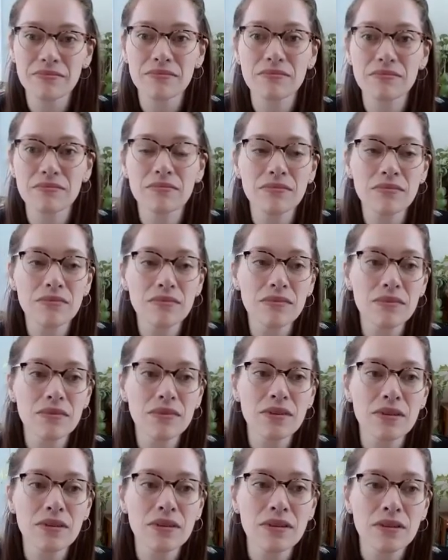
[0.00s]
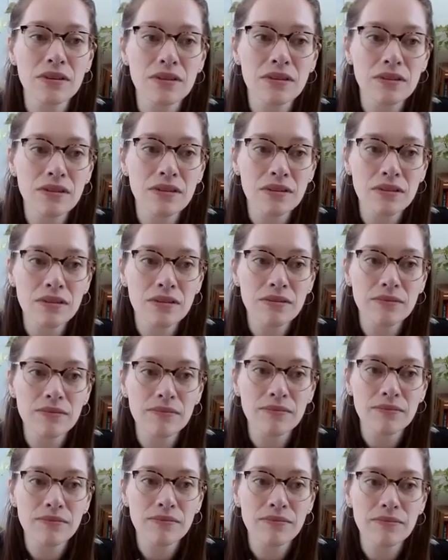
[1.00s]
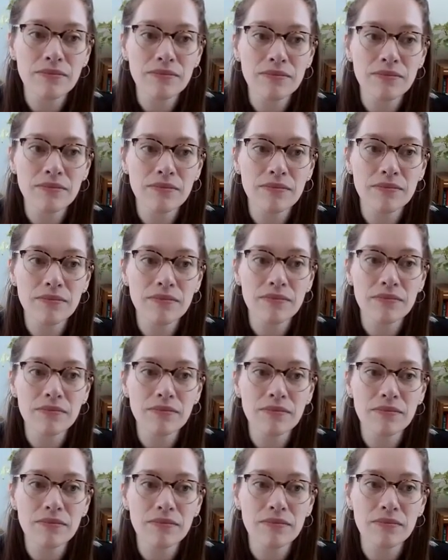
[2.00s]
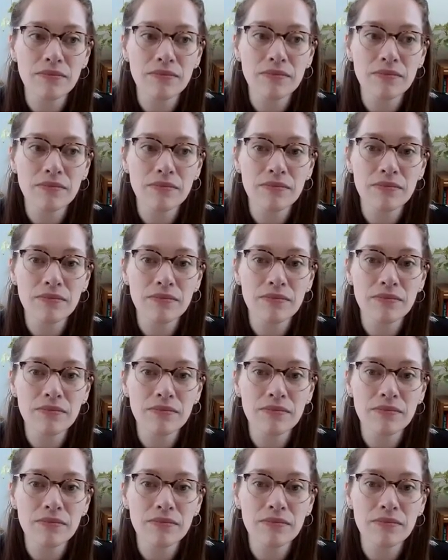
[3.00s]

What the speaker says: The person shown says nothing.